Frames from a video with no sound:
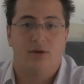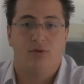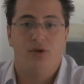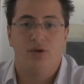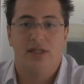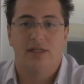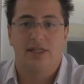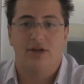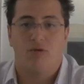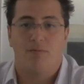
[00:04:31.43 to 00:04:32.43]
So New Zealand
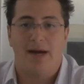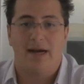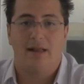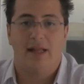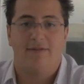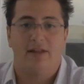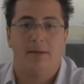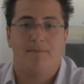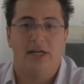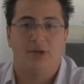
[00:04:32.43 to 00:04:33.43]
Central Bank left
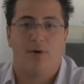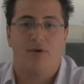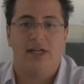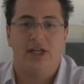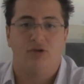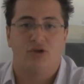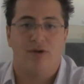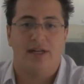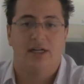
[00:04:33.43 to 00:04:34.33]
the benchmark interest rate